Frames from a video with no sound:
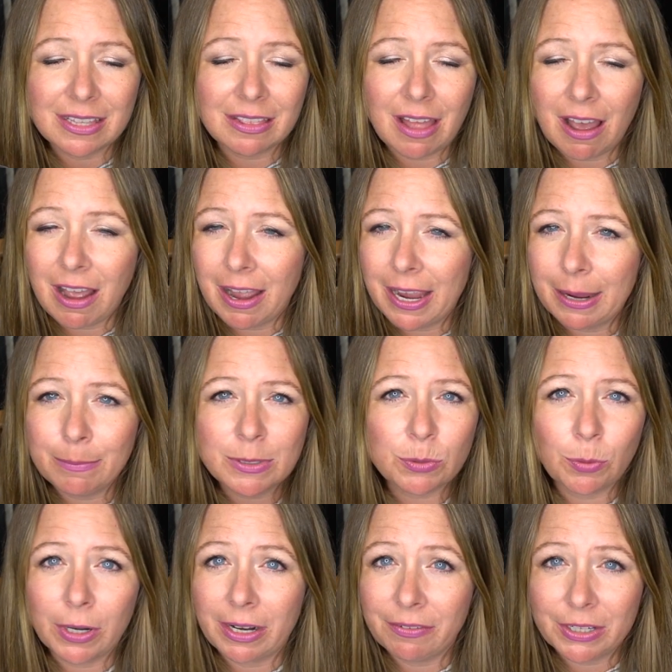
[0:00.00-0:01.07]
limes,
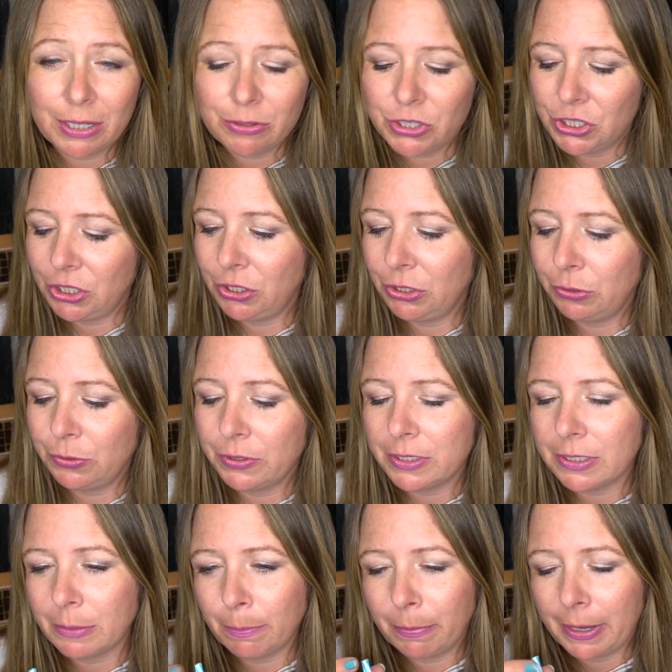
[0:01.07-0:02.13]
whatever you
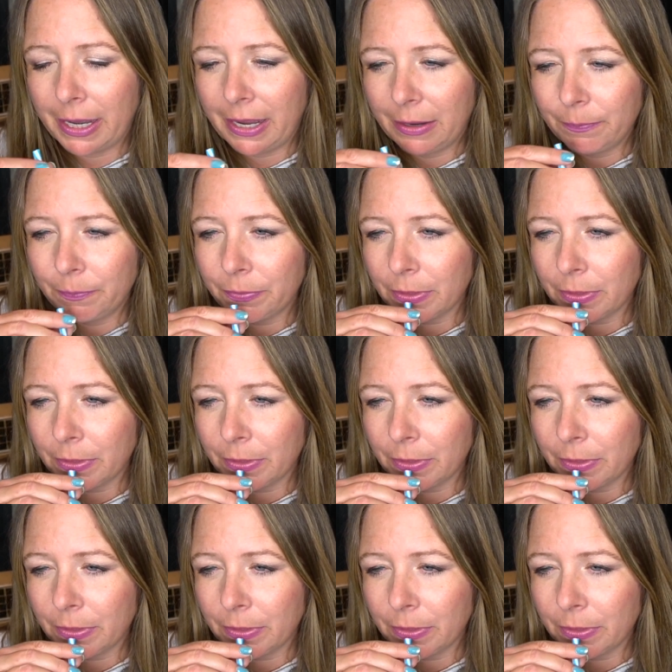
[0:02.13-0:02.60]
choose, but